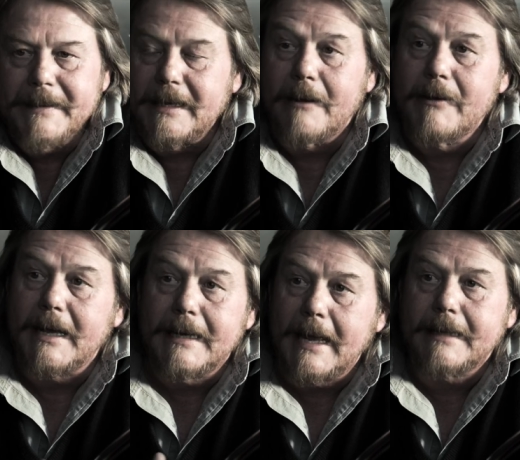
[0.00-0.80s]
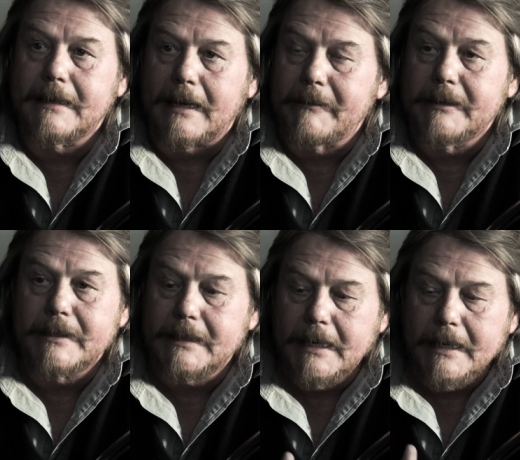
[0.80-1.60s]
you know, we had nothing. I mean,
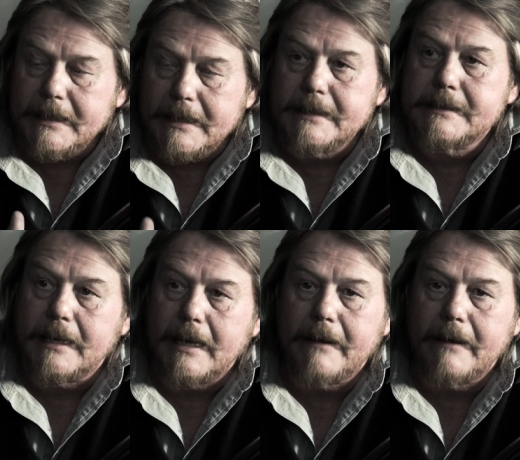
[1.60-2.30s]
we, here in South